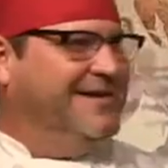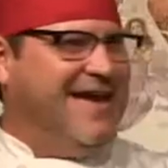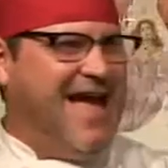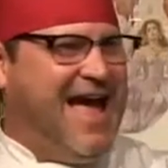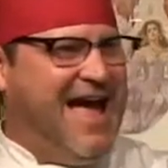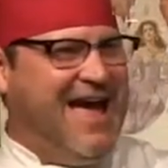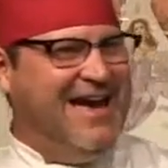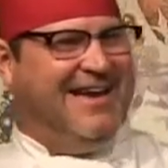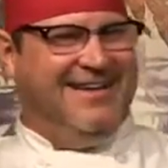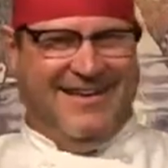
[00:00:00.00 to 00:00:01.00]
Yeah.
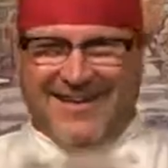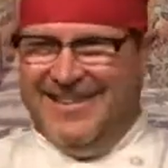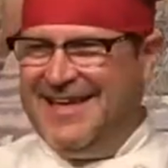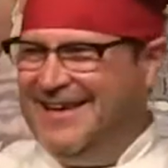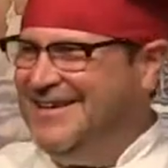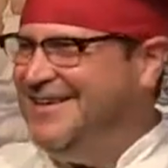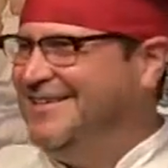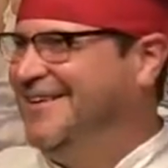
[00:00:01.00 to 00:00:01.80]
Thank you.